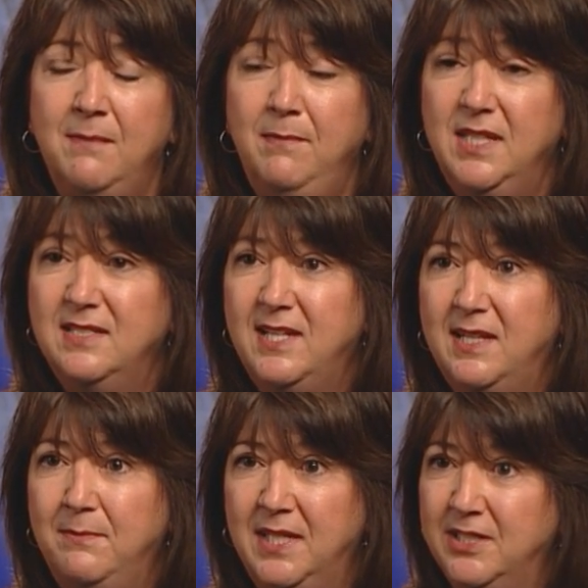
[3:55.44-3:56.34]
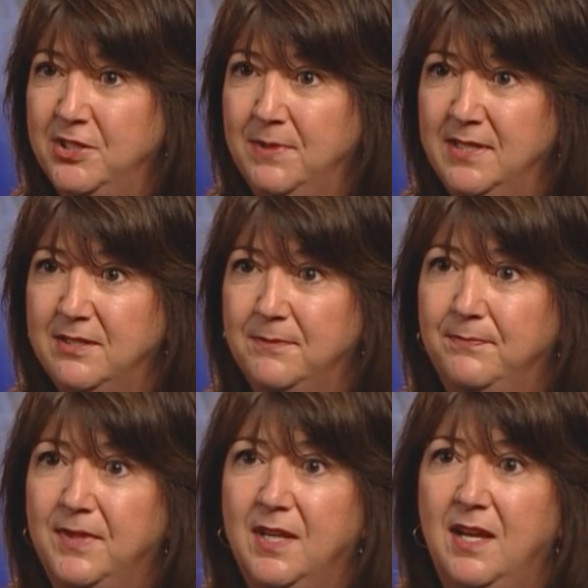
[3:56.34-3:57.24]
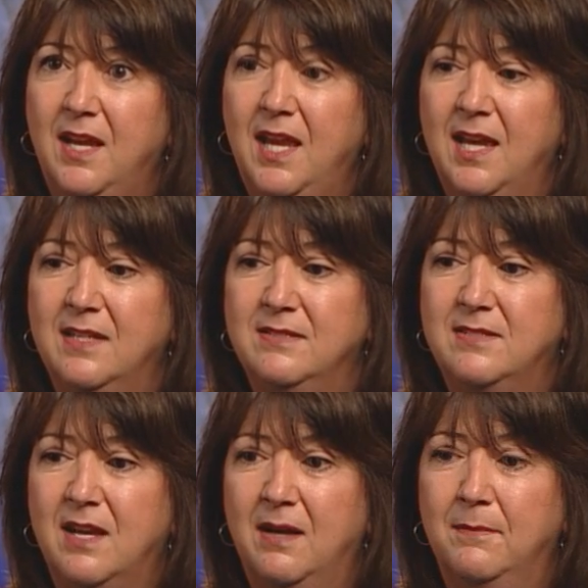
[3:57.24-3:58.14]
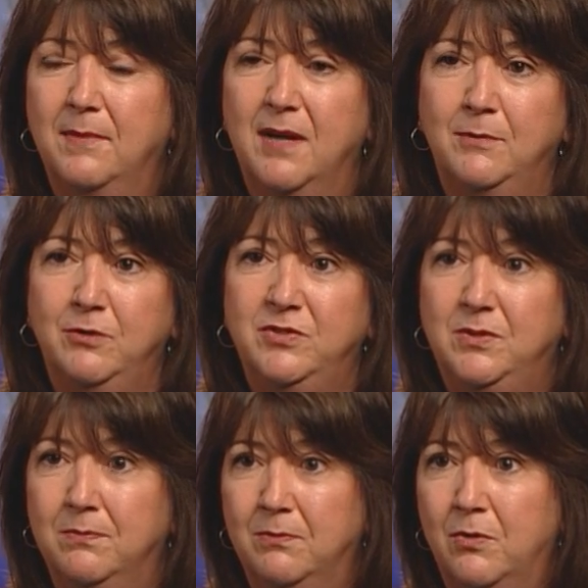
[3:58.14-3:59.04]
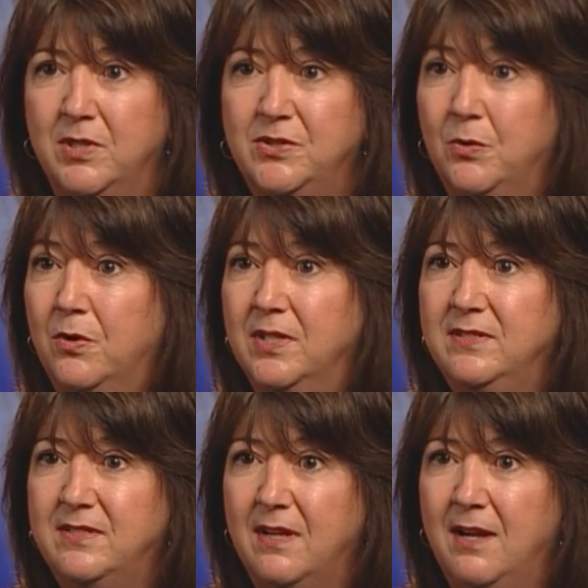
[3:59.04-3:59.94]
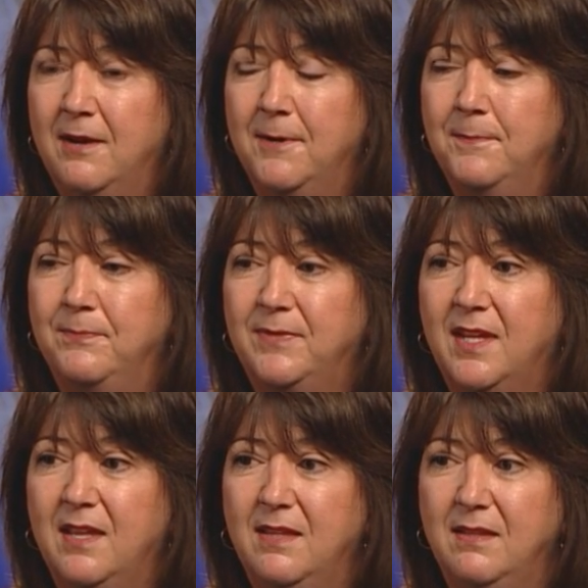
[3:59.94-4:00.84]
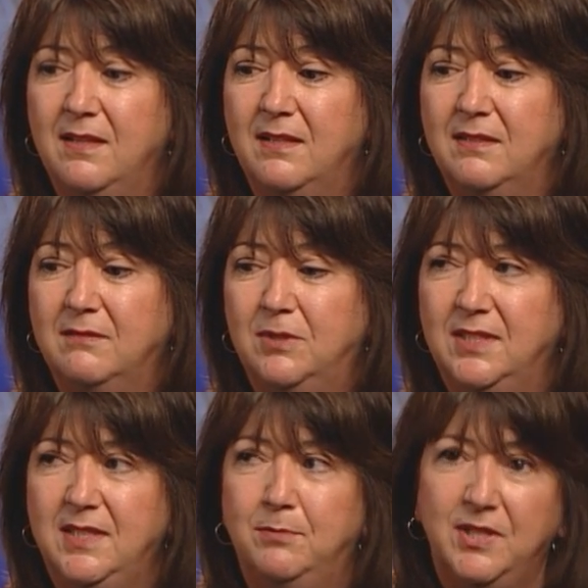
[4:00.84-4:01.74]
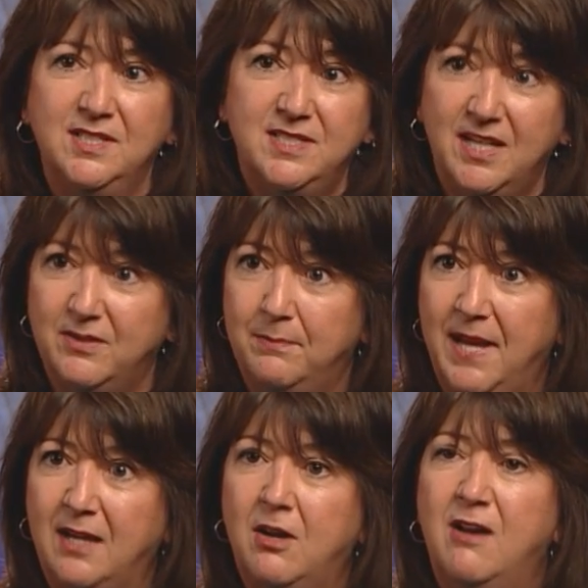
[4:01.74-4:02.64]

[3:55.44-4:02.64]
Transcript: metadata management as a move more towards really bringing together back